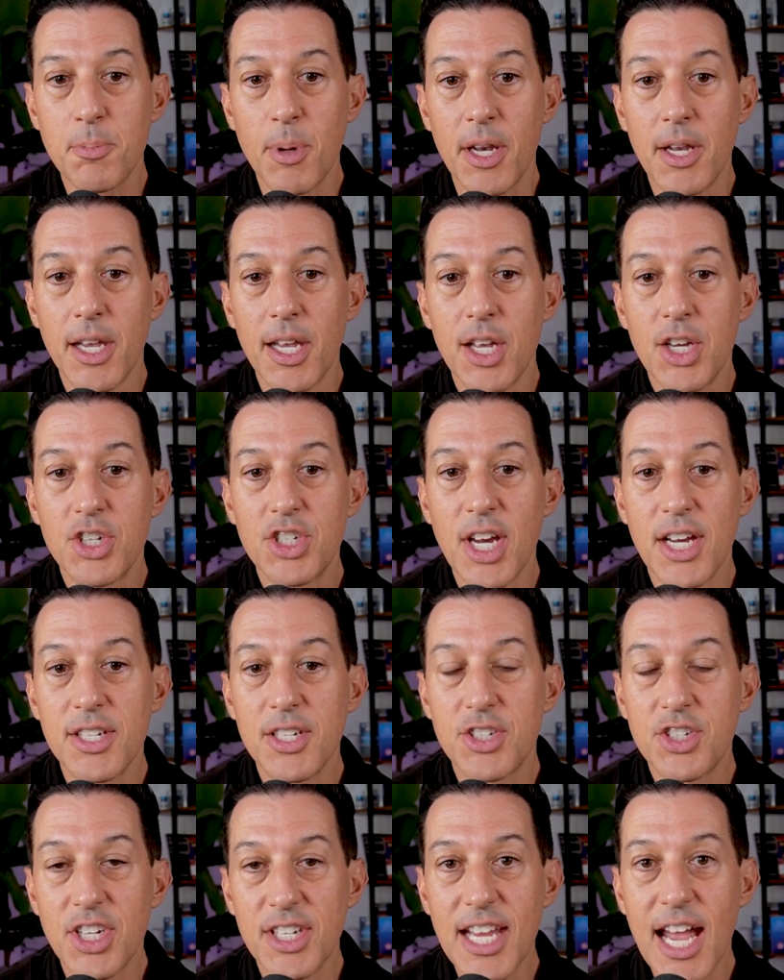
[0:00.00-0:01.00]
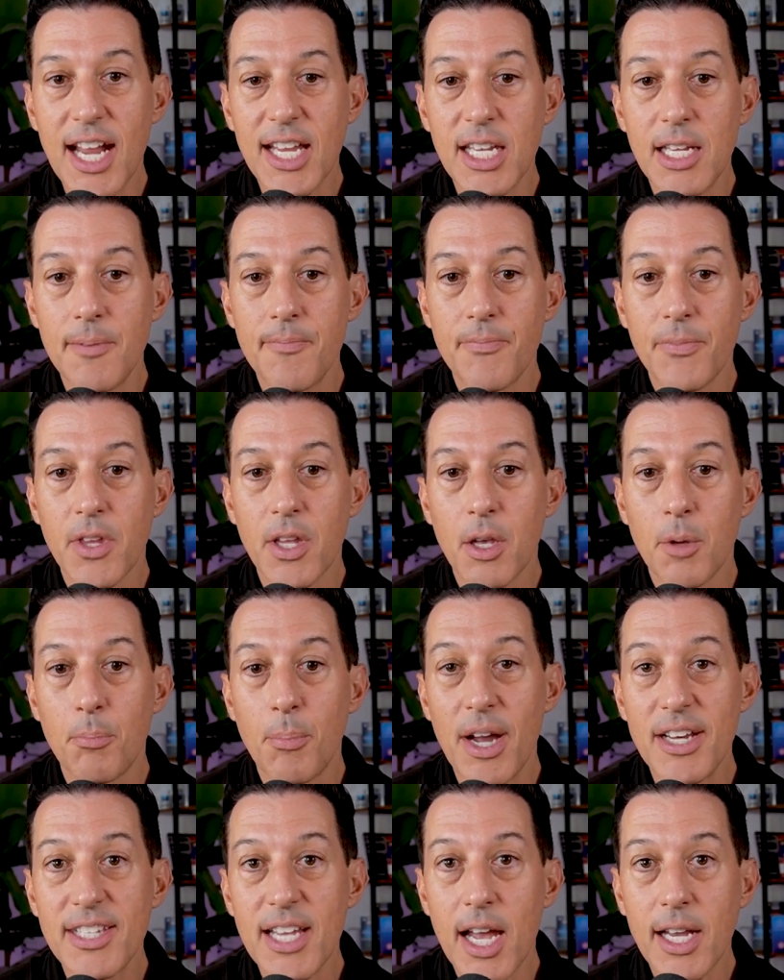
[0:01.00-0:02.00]
but sh shiitake,
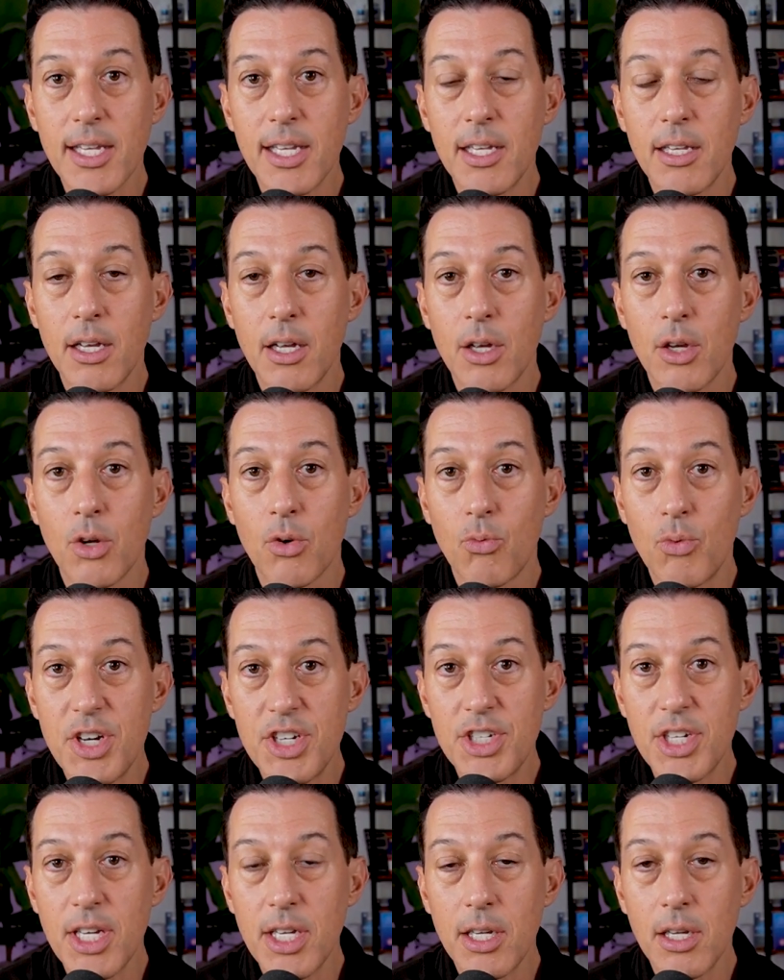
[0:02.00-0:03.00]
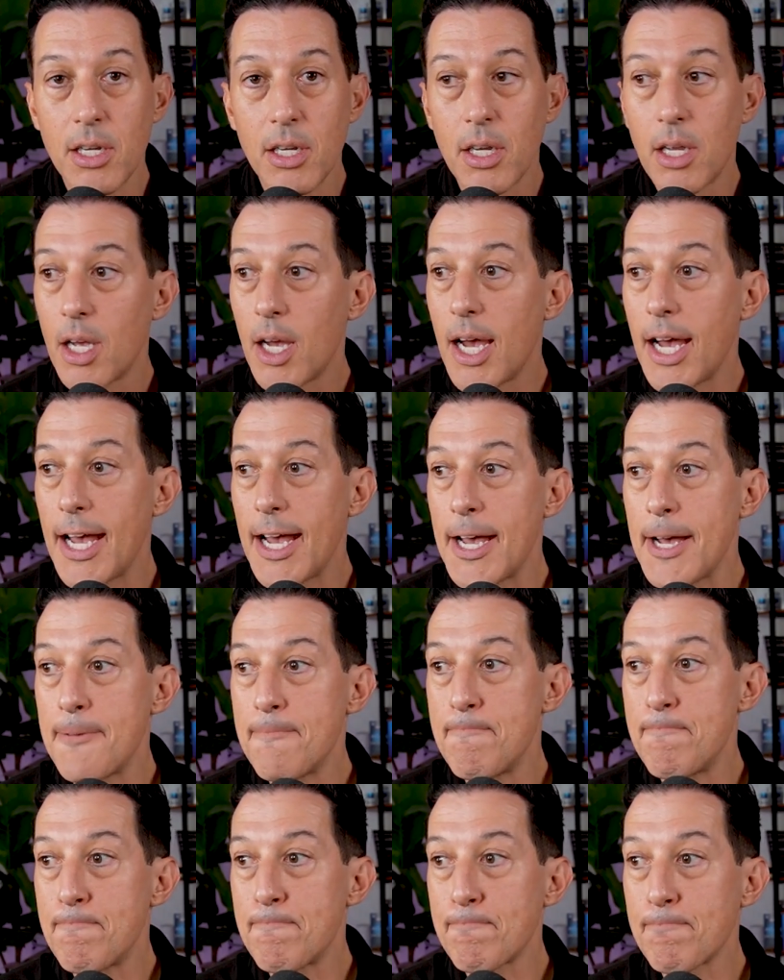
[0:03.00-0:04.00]
maitake, reishi,
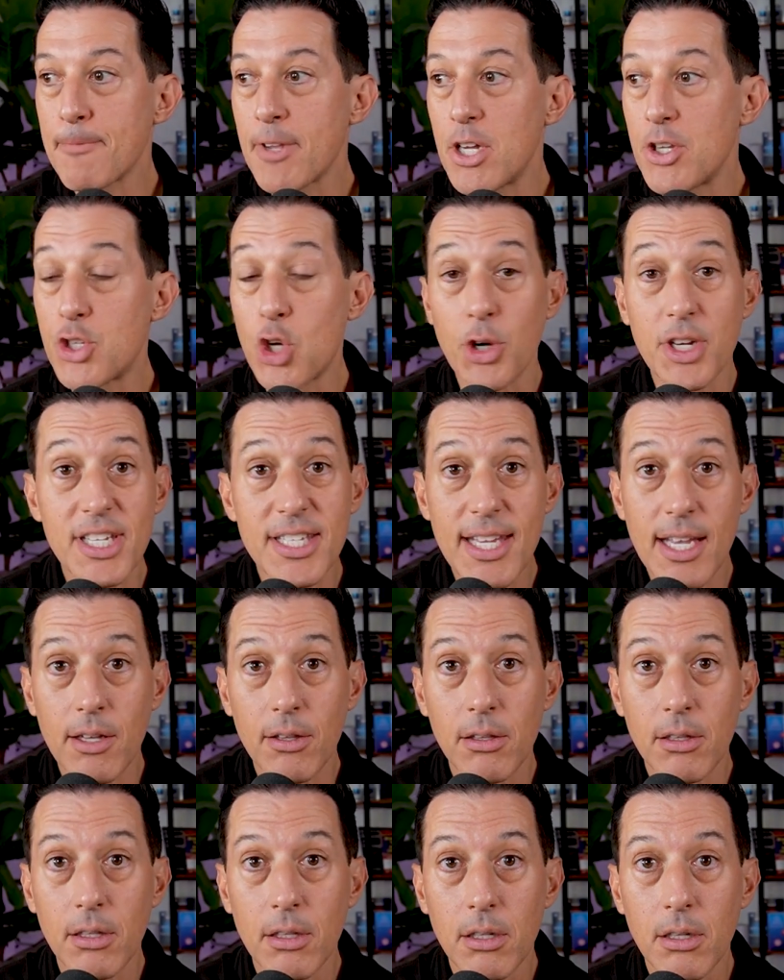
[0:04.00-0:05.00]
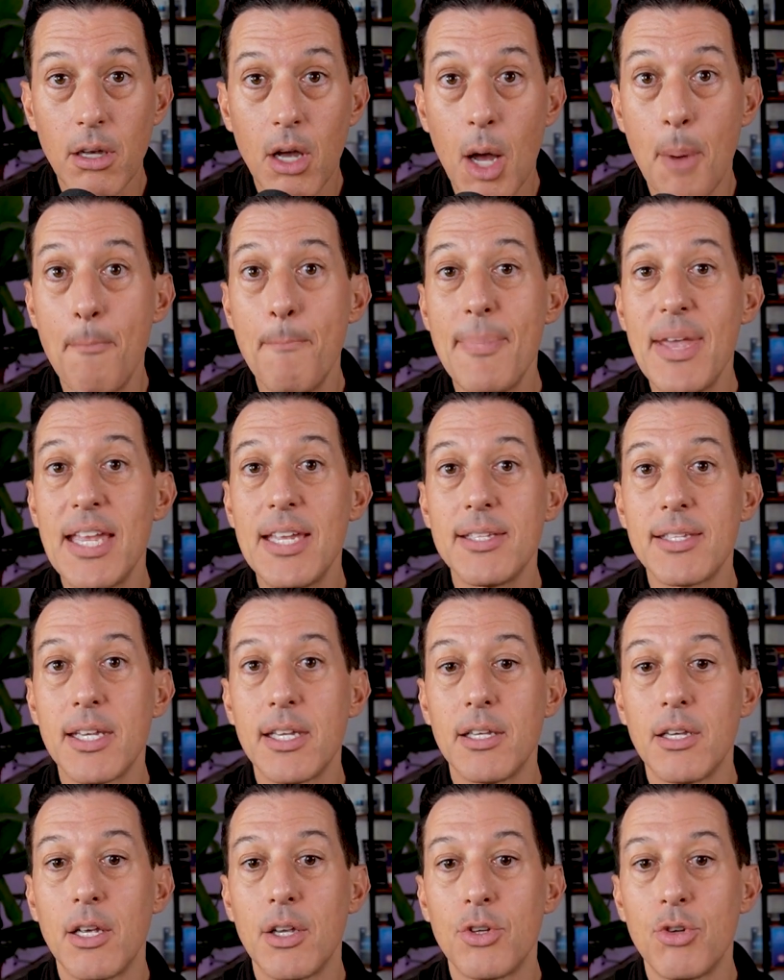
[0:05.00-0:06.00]
um, turkey tail,
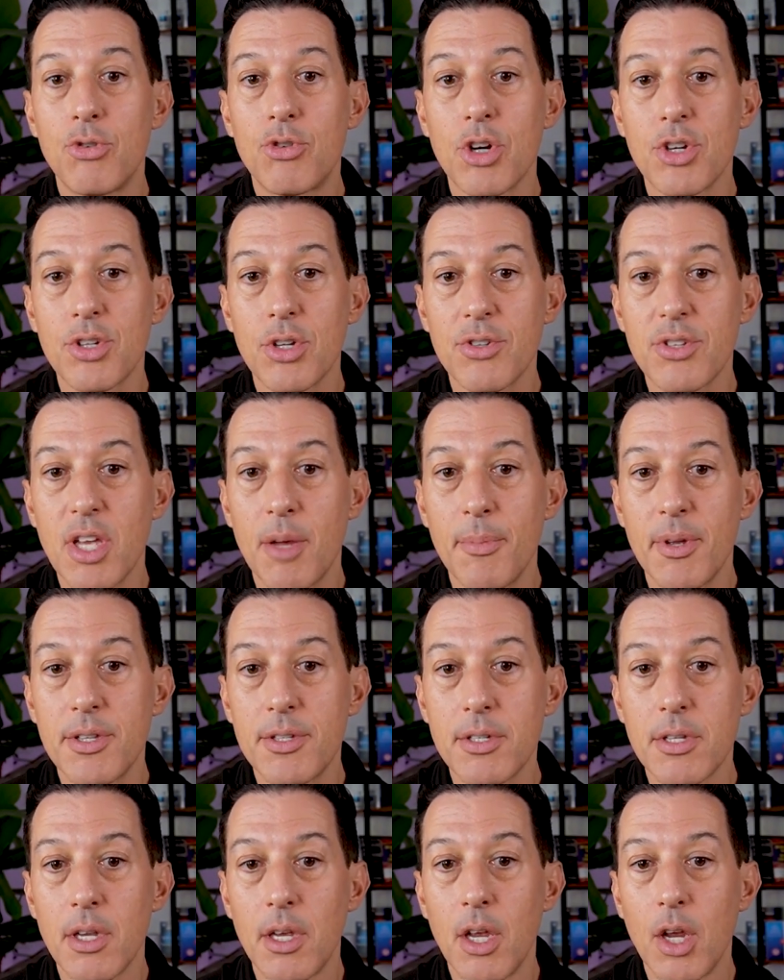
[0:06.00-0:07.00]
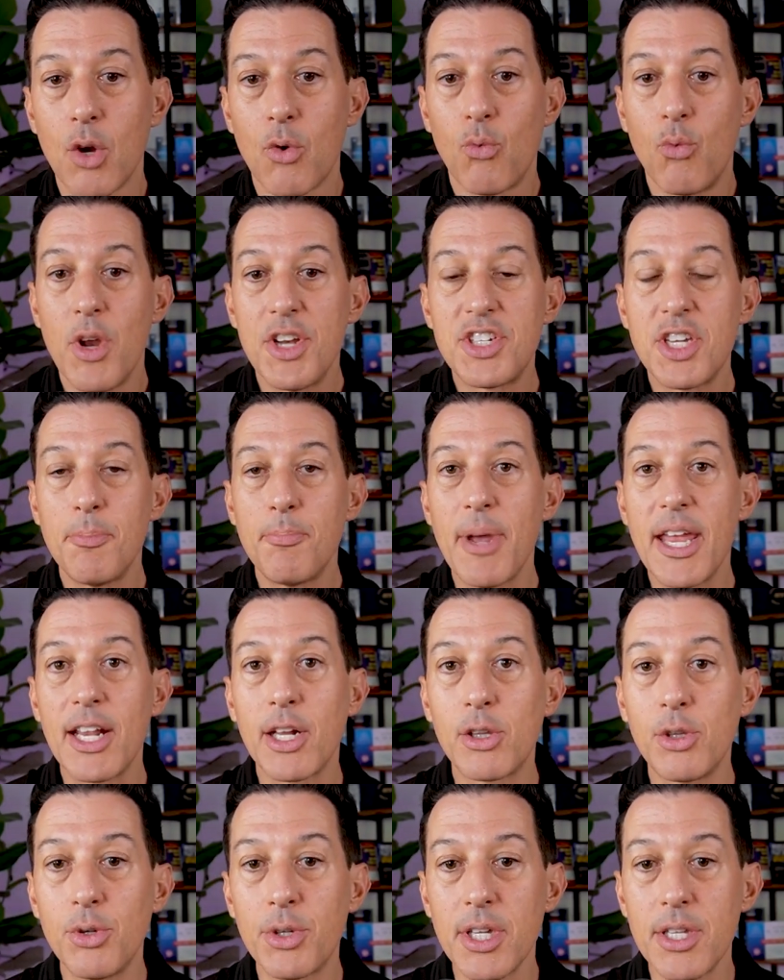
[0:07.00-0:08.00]
amazing nutritional supplements. Rich in
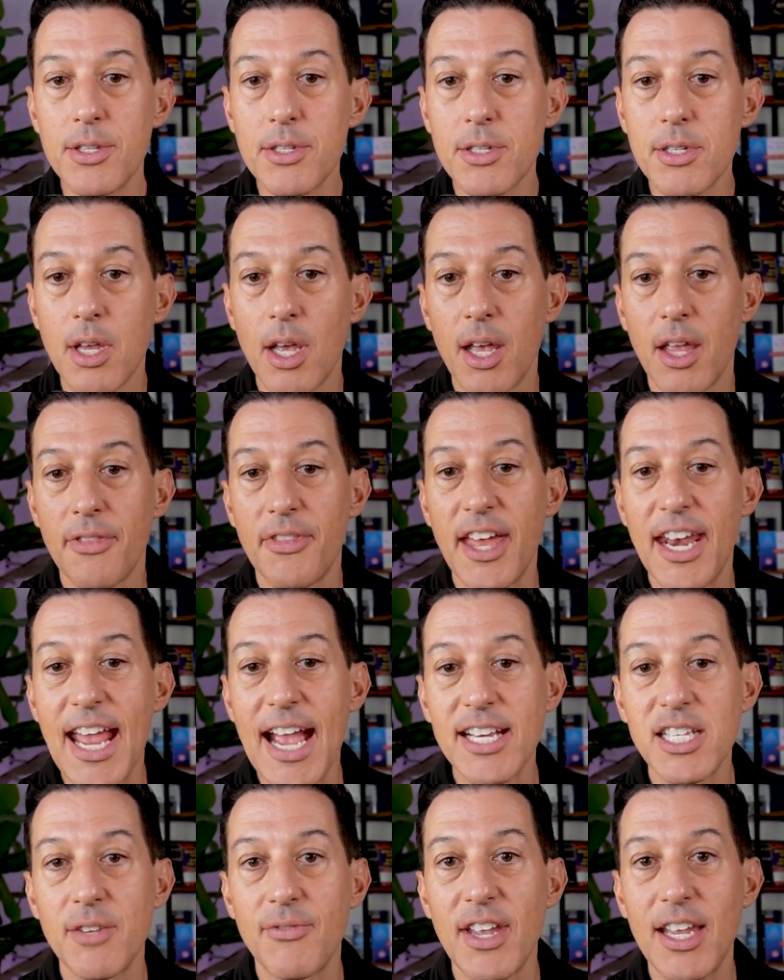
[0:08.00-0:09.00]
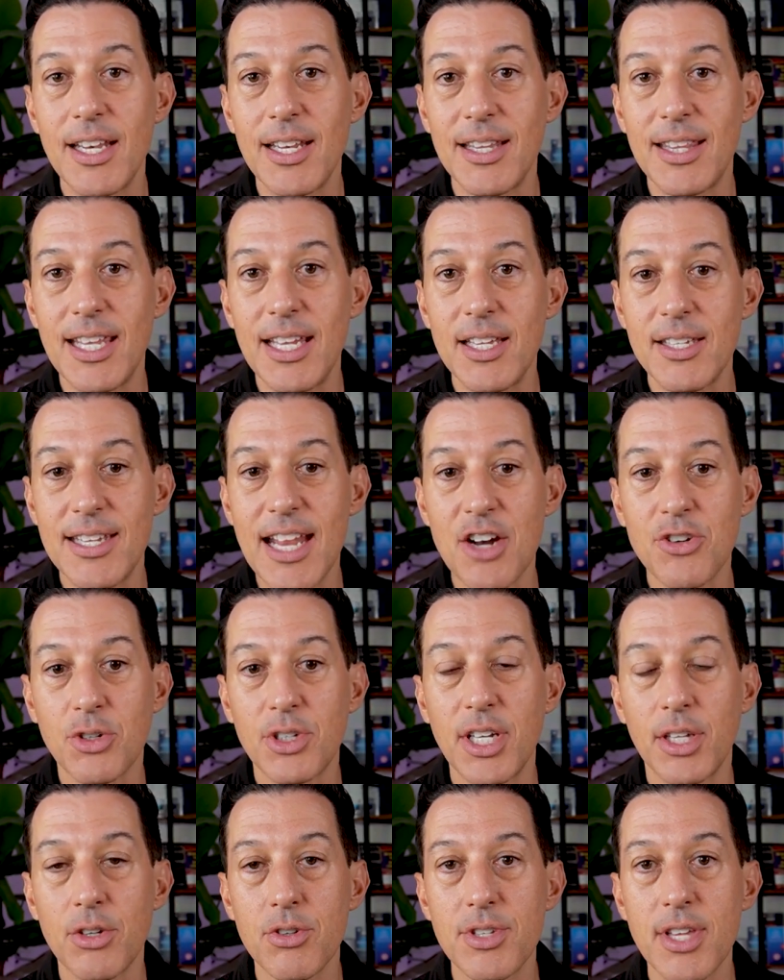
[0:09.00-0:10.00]
beta-glucans that activate these natural
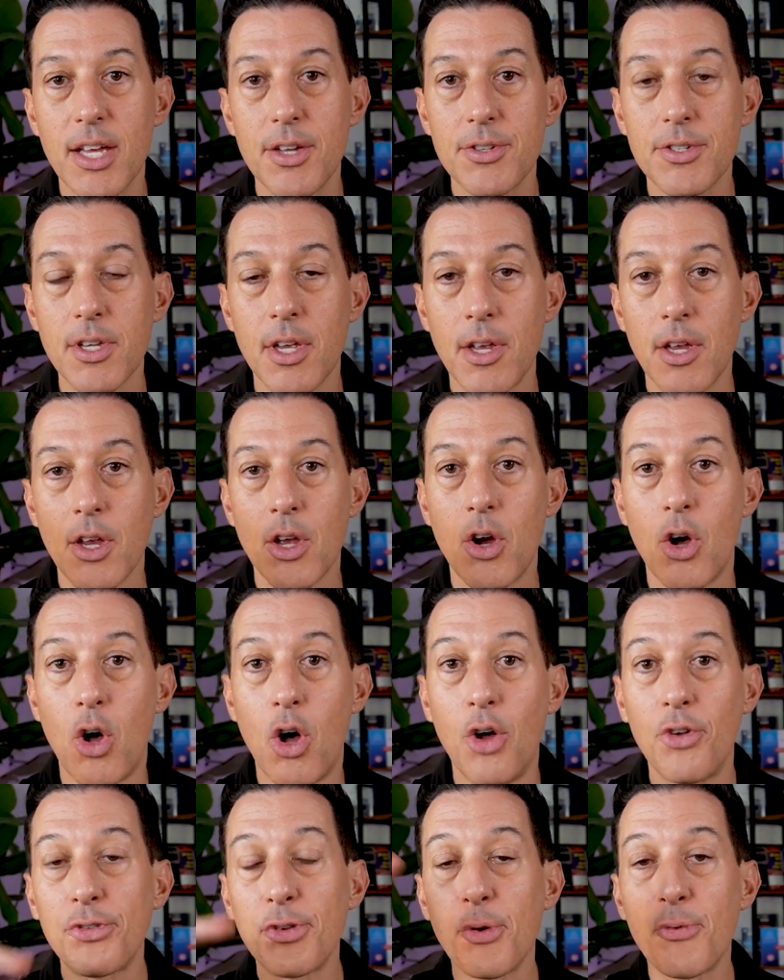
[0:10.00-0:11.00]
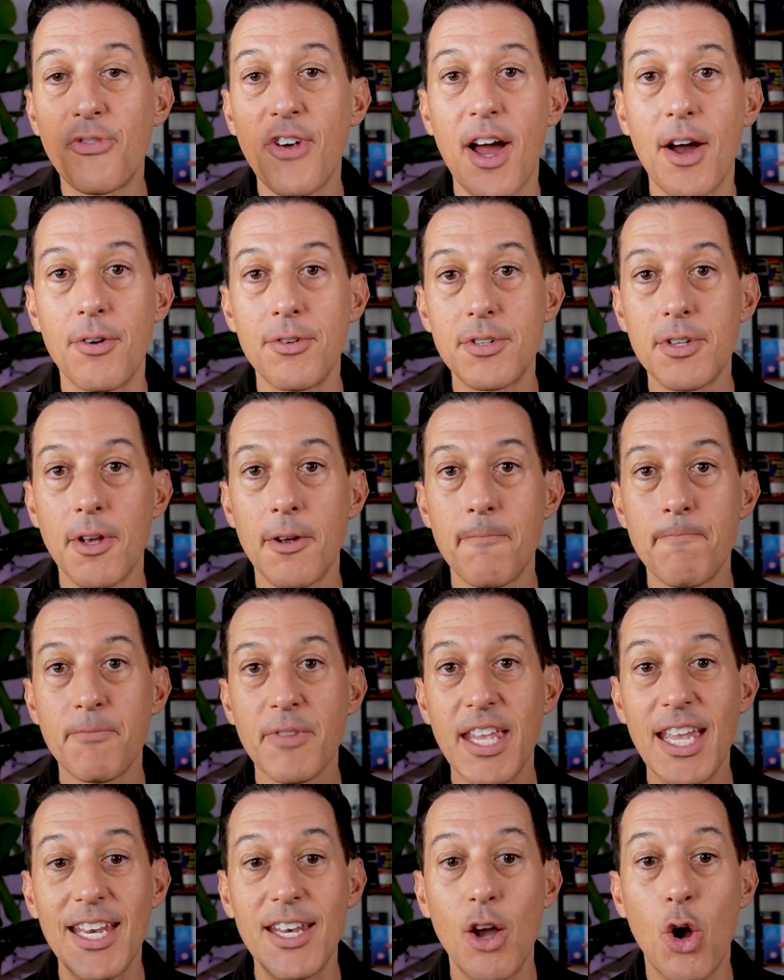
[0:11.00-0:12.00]
killer cells, also found
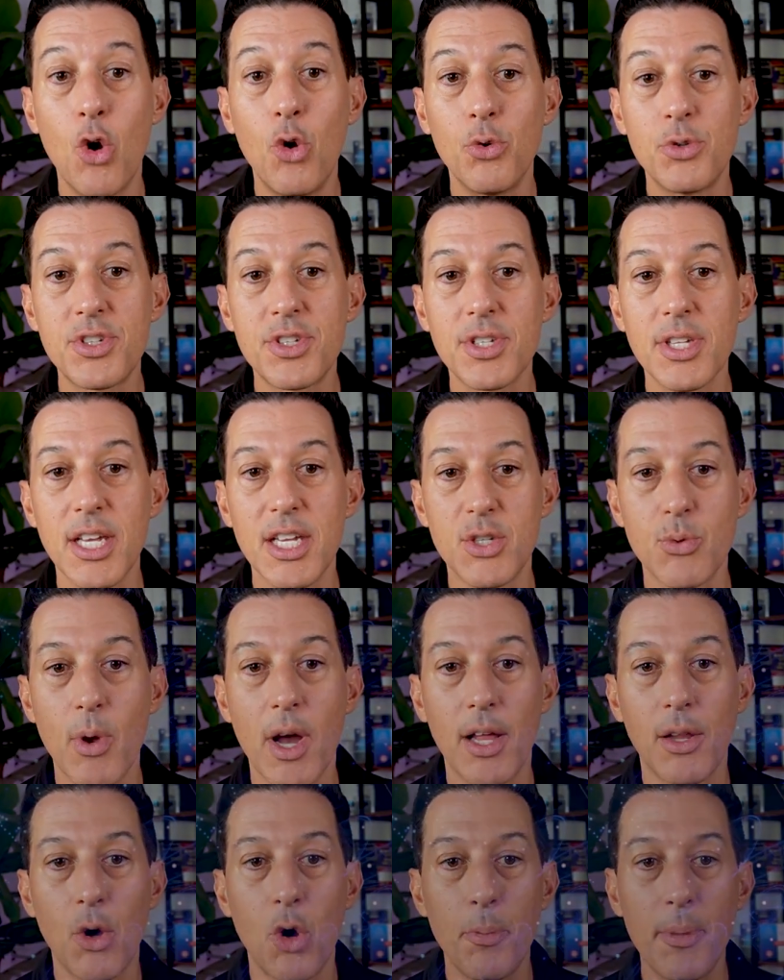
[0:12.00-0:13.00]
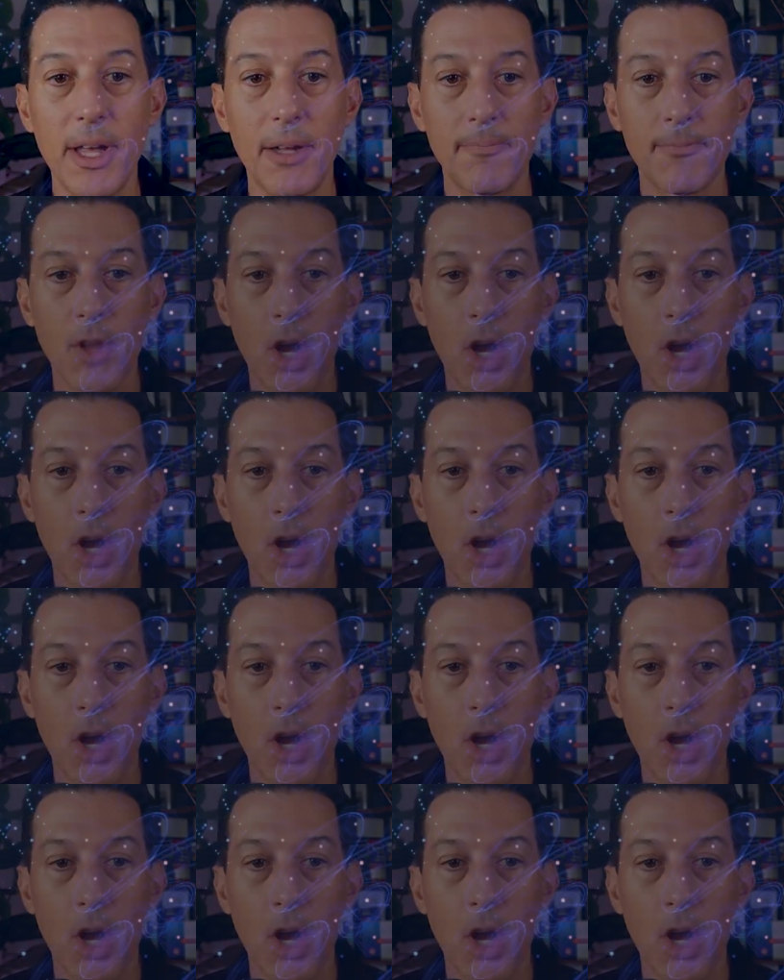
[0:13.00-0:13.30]
and oats as well, oatmeal.